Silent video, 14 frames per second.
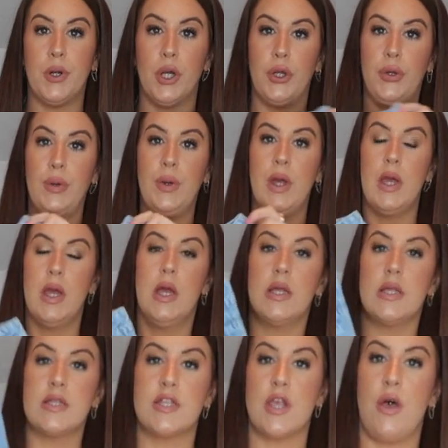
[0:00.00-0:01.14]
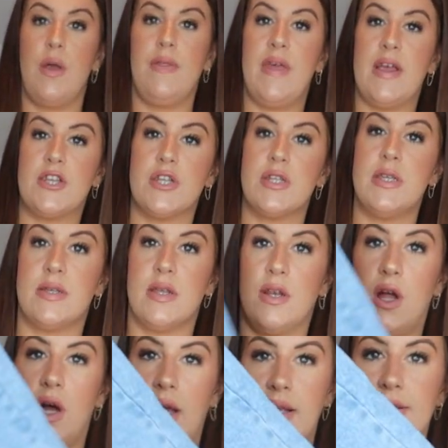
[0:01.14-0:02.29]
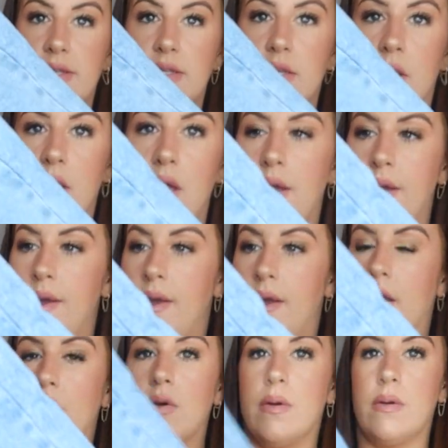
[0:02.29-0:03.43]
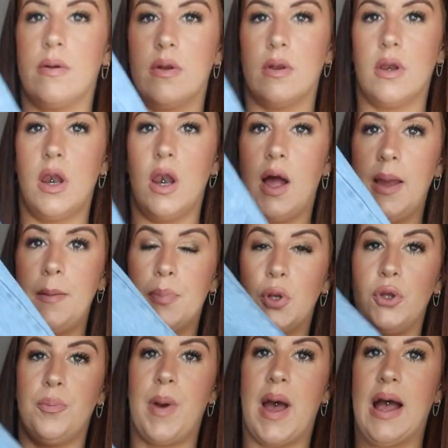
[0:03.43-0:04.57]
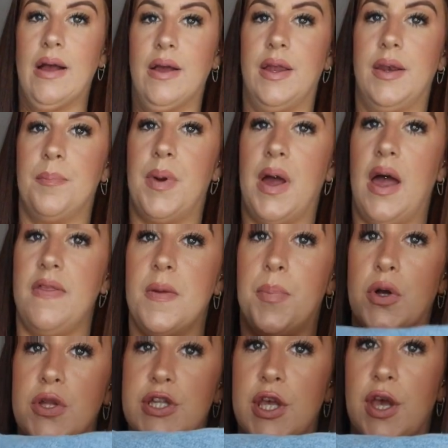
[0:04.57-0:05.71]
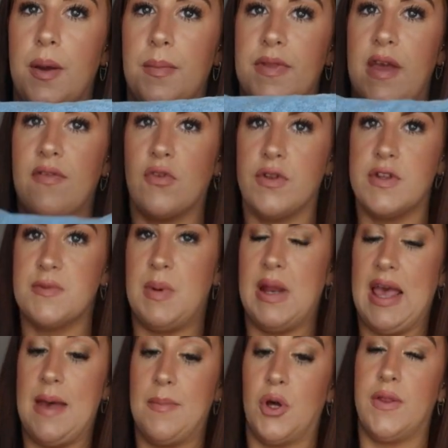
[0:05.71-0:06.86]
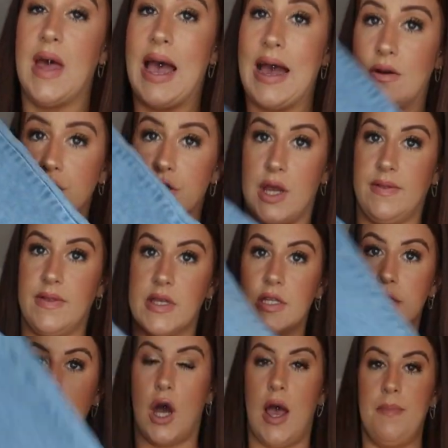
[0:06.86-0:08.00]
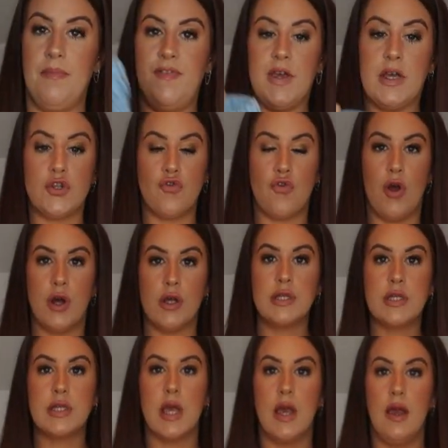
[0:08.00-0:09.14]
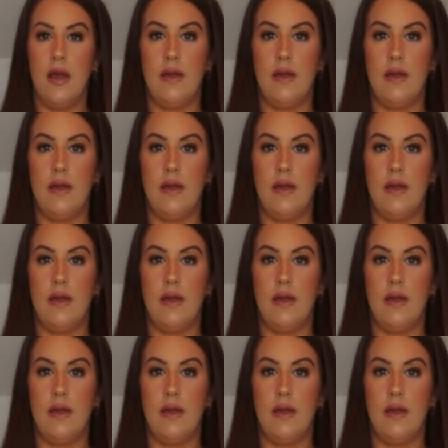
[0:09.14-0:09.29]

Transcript: blue. So they're just this nice light blue pattern, but at the bottom they've got the split hem on the outside this time. Fingers crossed